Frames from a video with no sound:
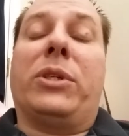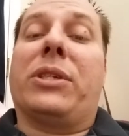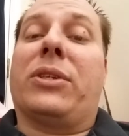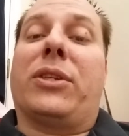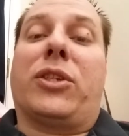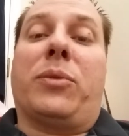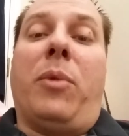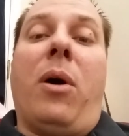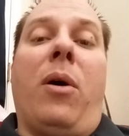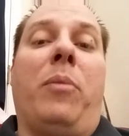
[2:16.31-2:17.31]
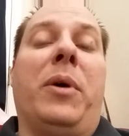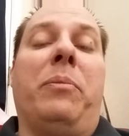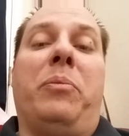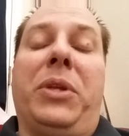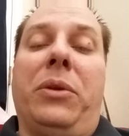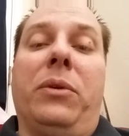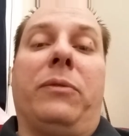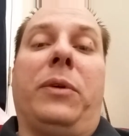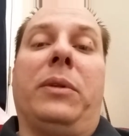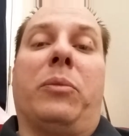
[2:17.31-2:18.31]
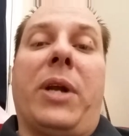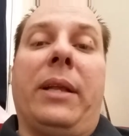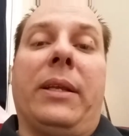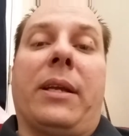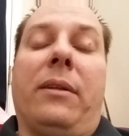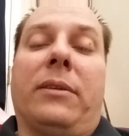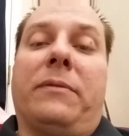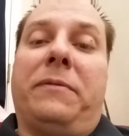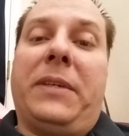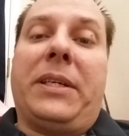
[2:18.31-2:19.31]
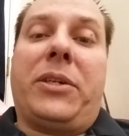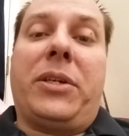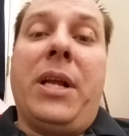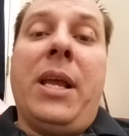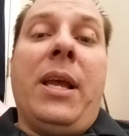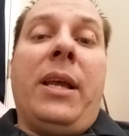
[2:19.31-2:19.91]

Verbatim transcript: which is a small but beautiful and brightly colored fish